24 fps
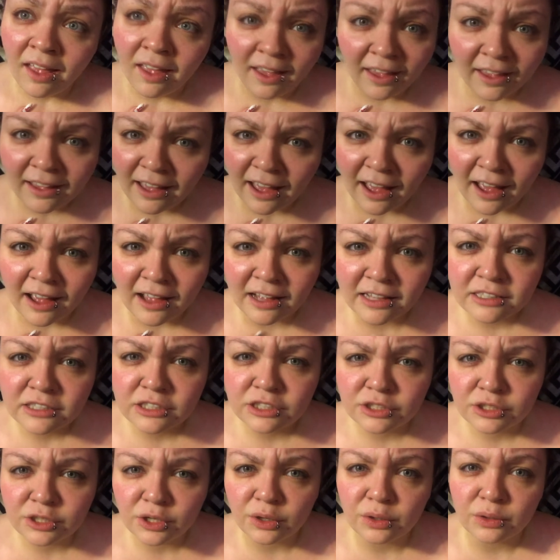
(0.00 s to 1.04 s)
Hey guys,
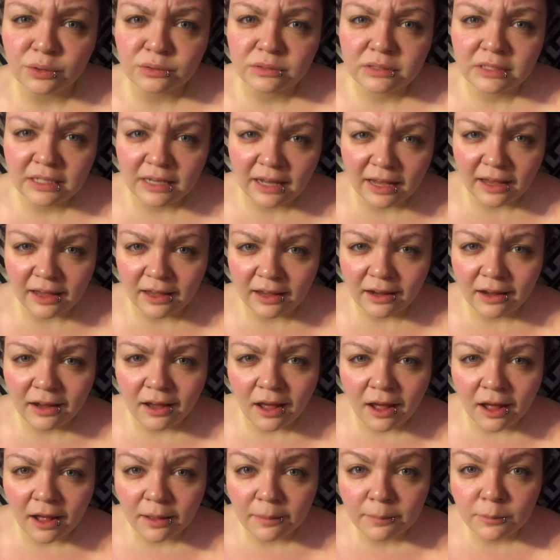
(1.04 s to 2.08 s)
so today
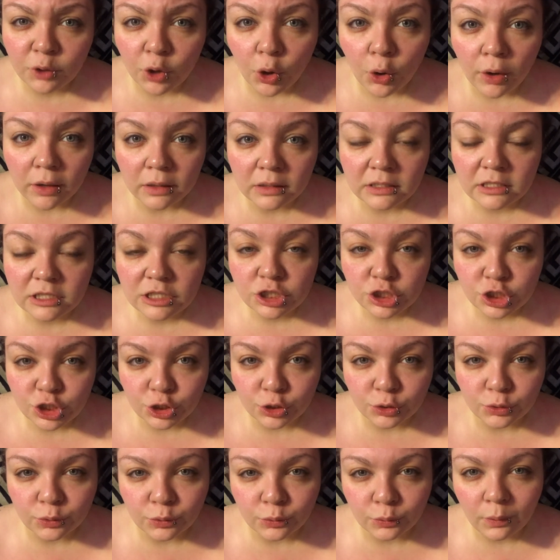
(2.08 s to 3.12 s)
I'm going to
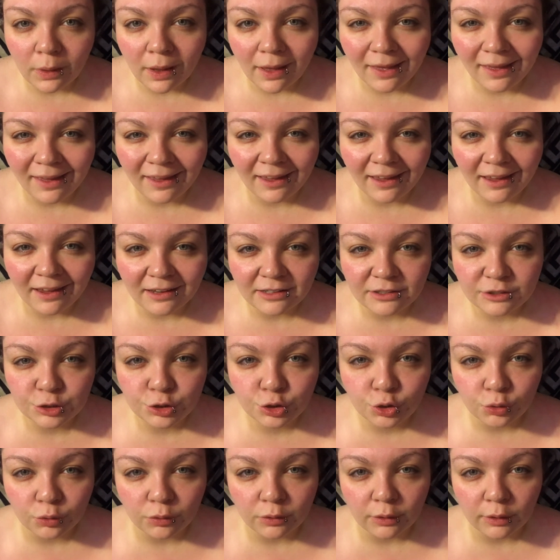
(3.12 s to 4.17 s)
do a
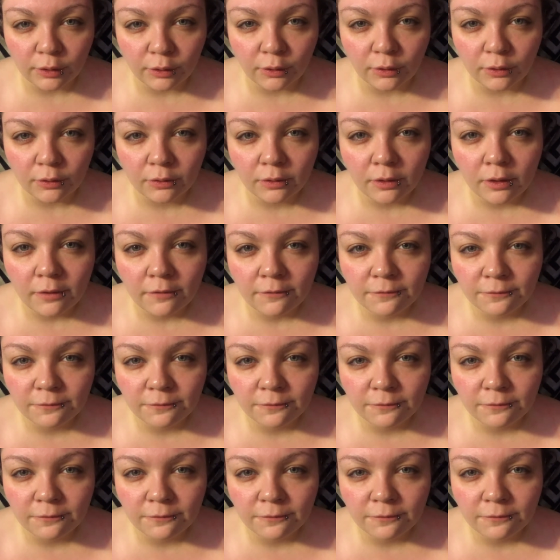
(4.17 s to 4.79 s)
tutorial